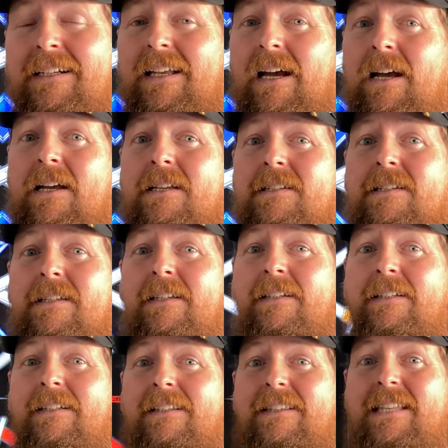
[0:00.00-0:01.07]
guys,
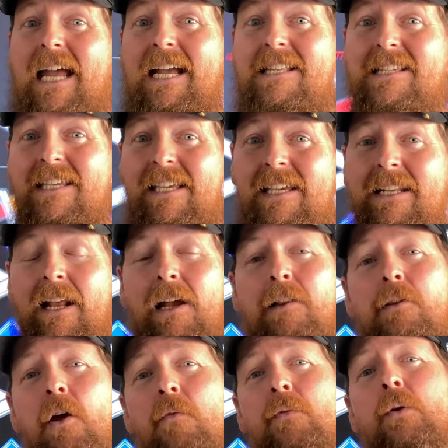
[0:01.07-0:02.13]
that's it. I
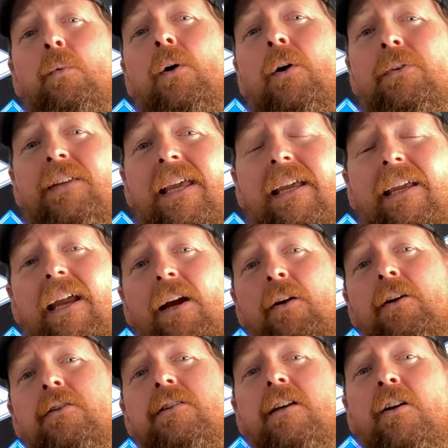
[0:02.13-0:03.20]
love you all. Take care of
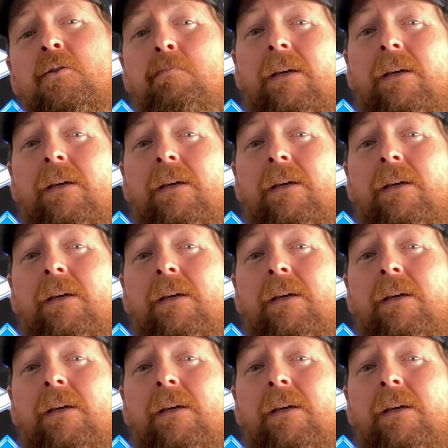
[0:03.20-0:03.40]
yourselves.